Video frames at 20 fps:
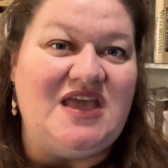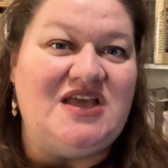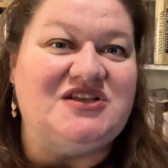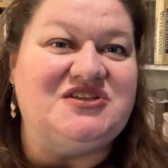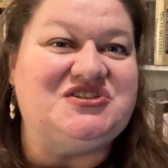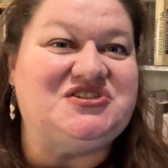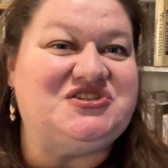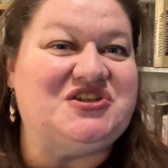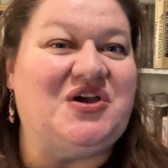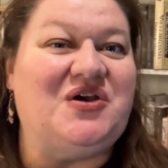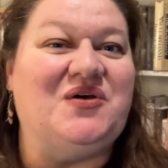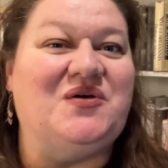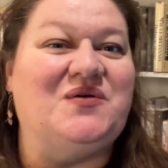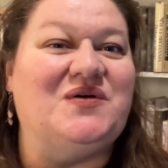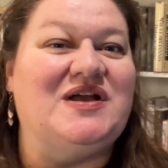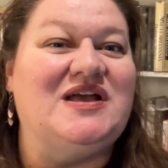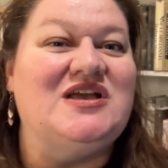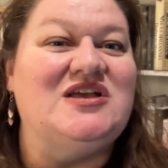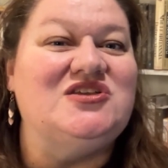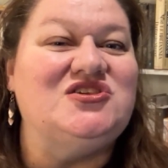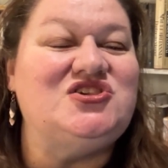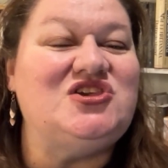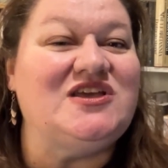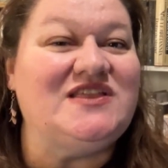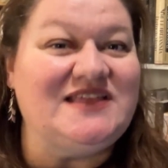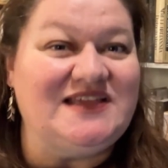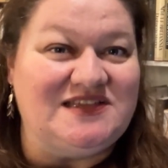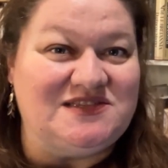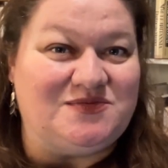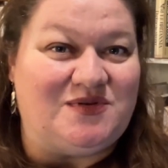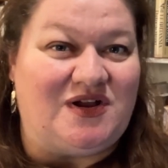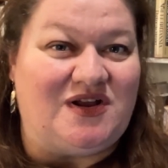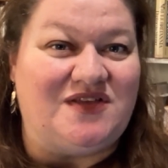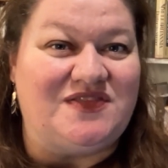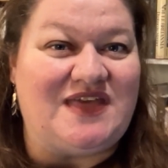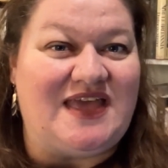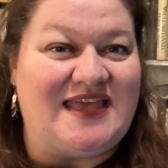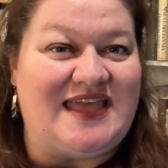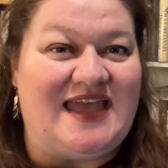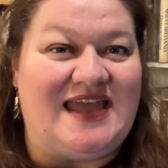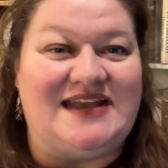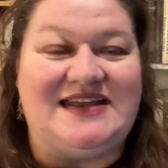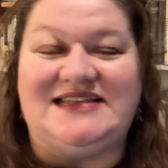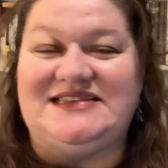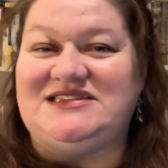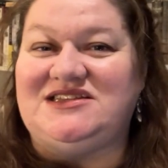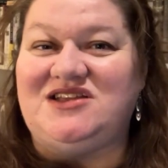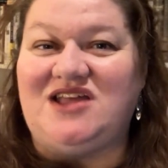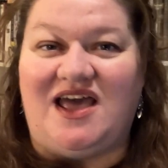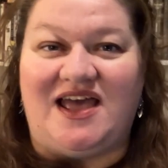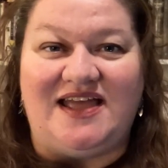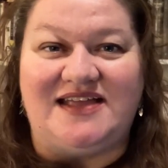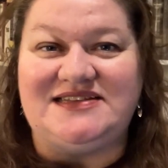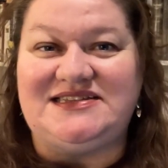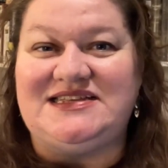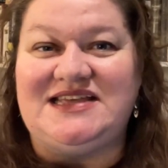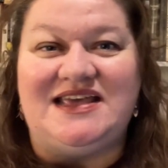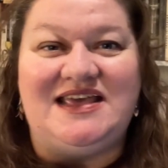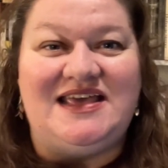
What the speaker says: So Chillingsworth, again, is not